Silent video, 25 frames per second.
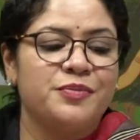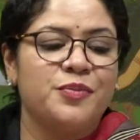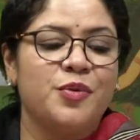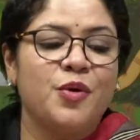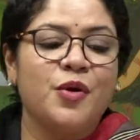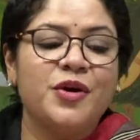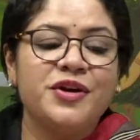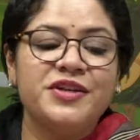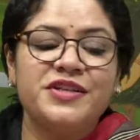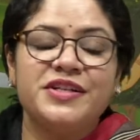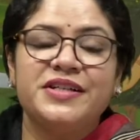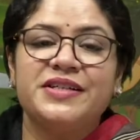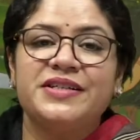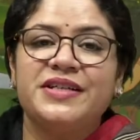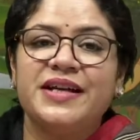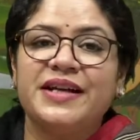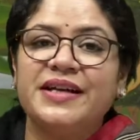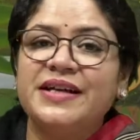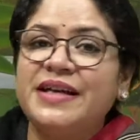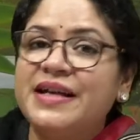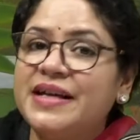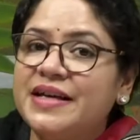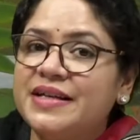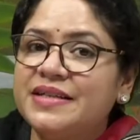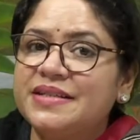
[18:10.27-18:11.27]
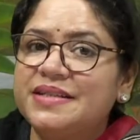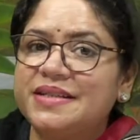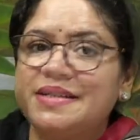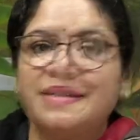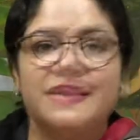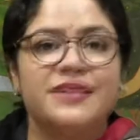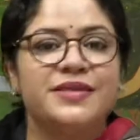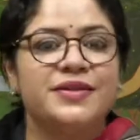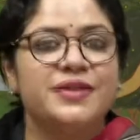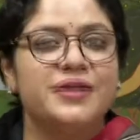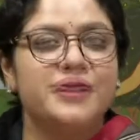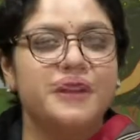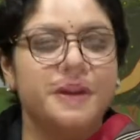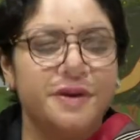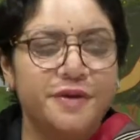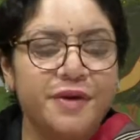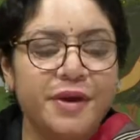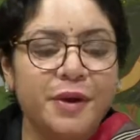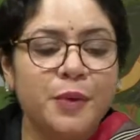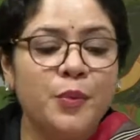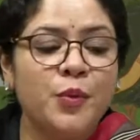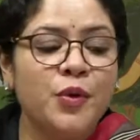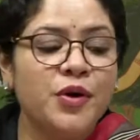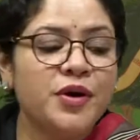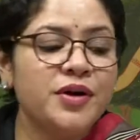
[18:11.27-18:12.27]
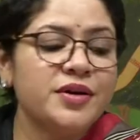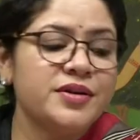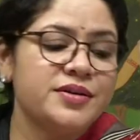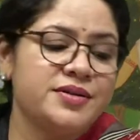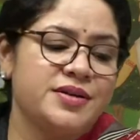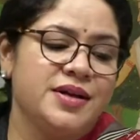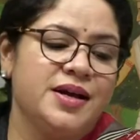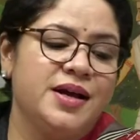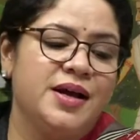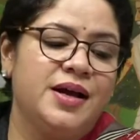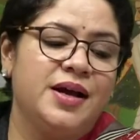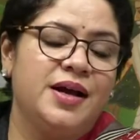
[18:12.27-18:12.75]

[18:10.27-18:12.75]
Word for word: poetic techniques in his lyric works.